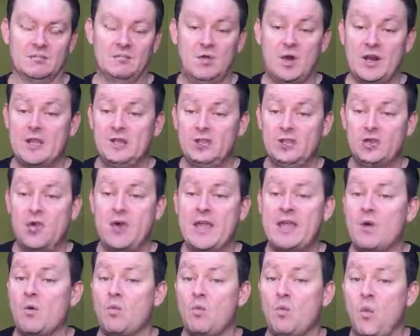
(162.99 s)
while
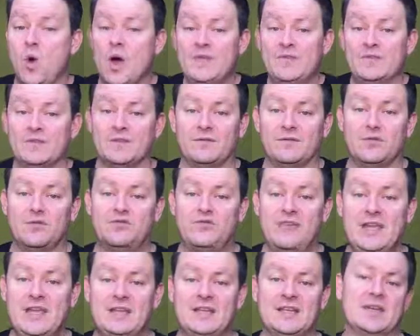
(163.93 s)
enjoying a wonderful
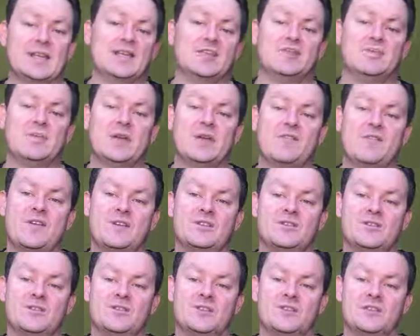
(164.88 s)
reading
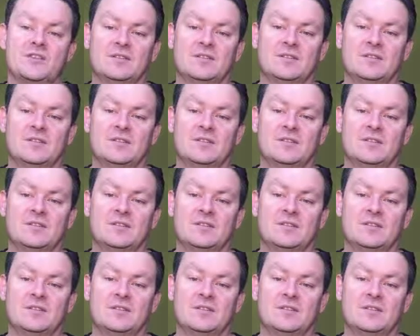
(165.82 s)
experience.